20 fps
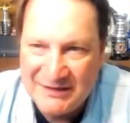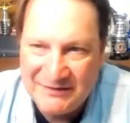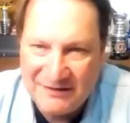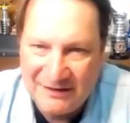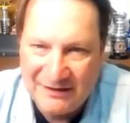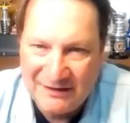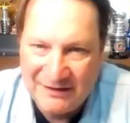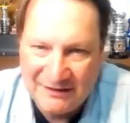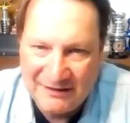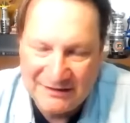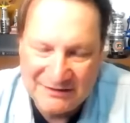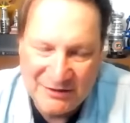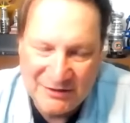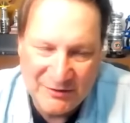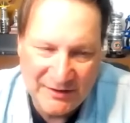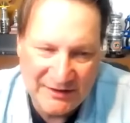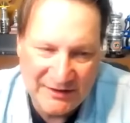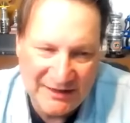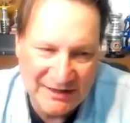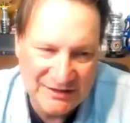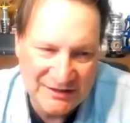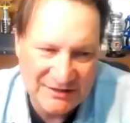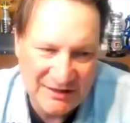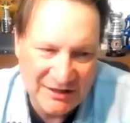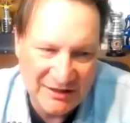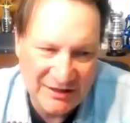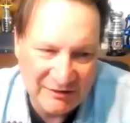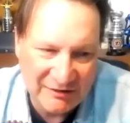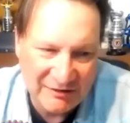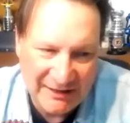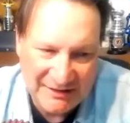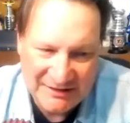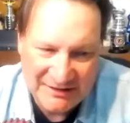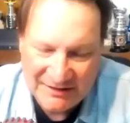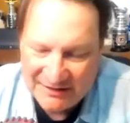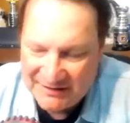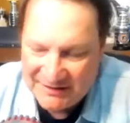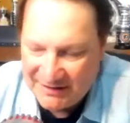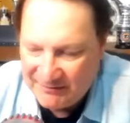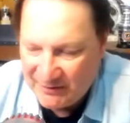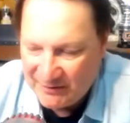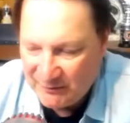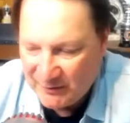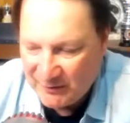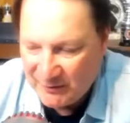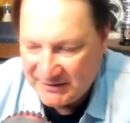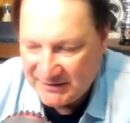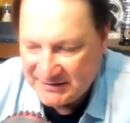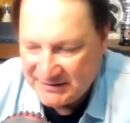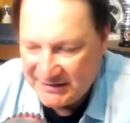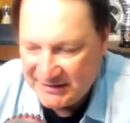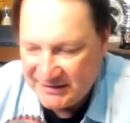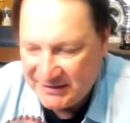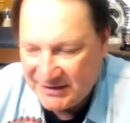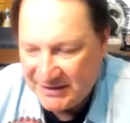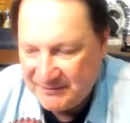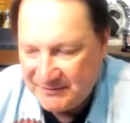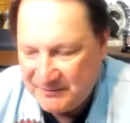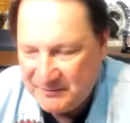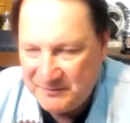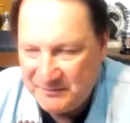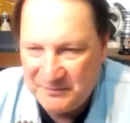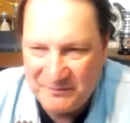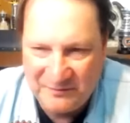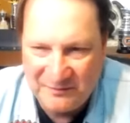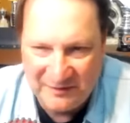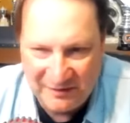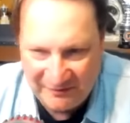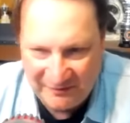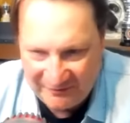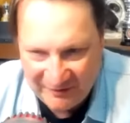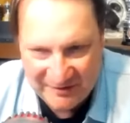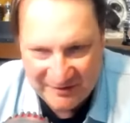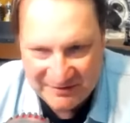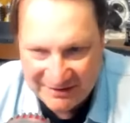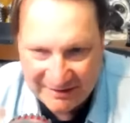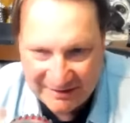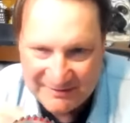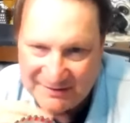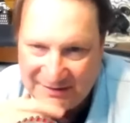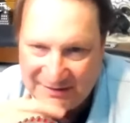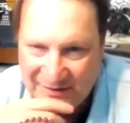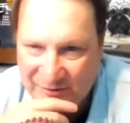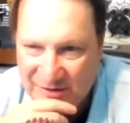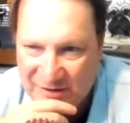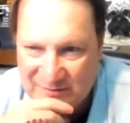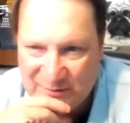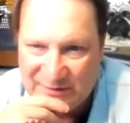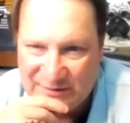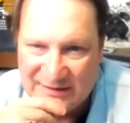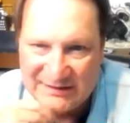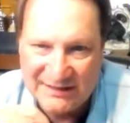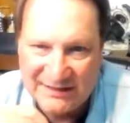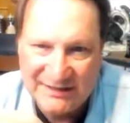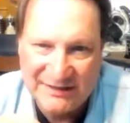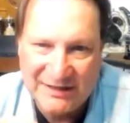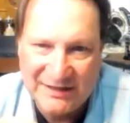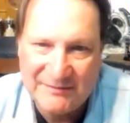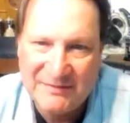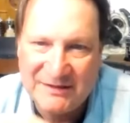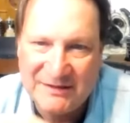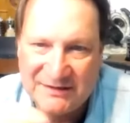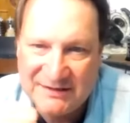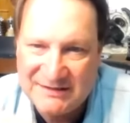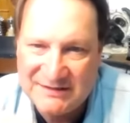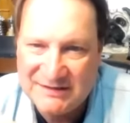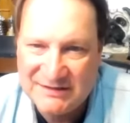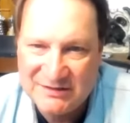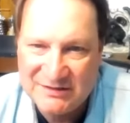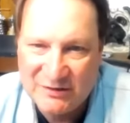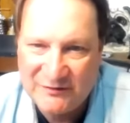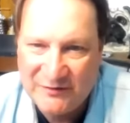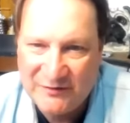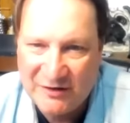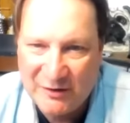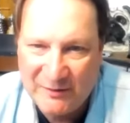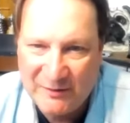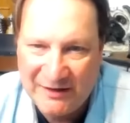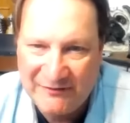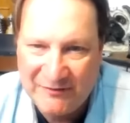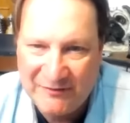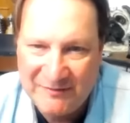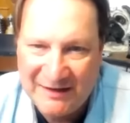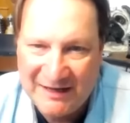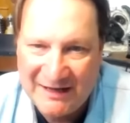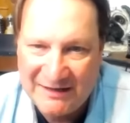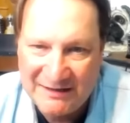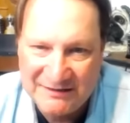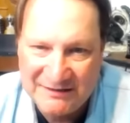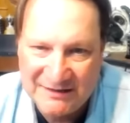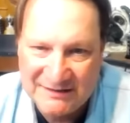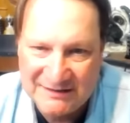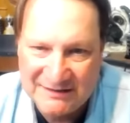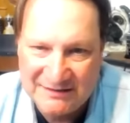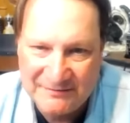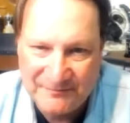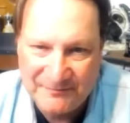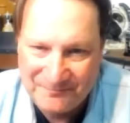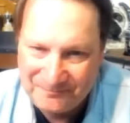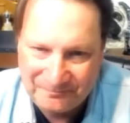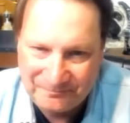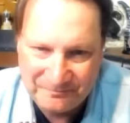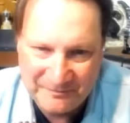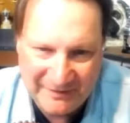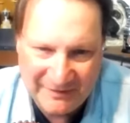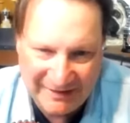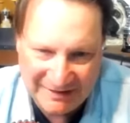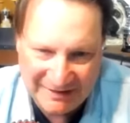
is no connection at all, right, to the team that won the Stanley Cup the first time Sidney Crosby won the Stanley Cup. Like, this is so far away from that, it doesn't play into